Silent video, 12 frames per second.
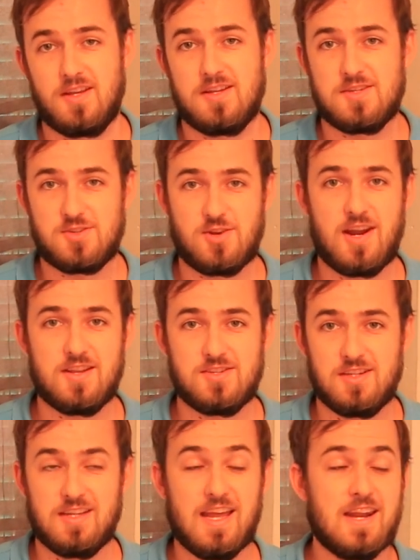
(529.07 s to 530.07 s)

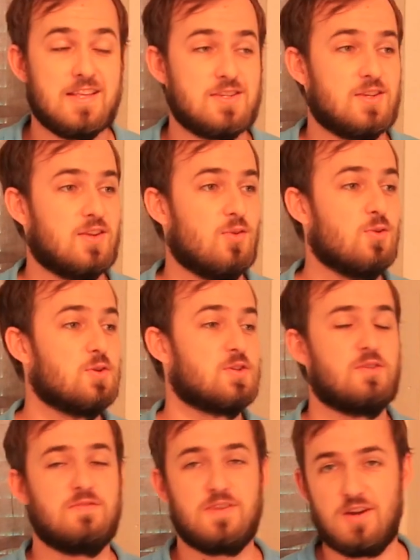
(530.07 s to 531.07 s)
strategy, and it's
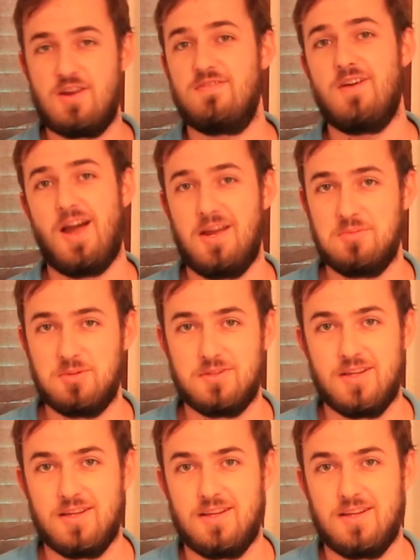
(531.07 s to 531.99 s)
also very viable.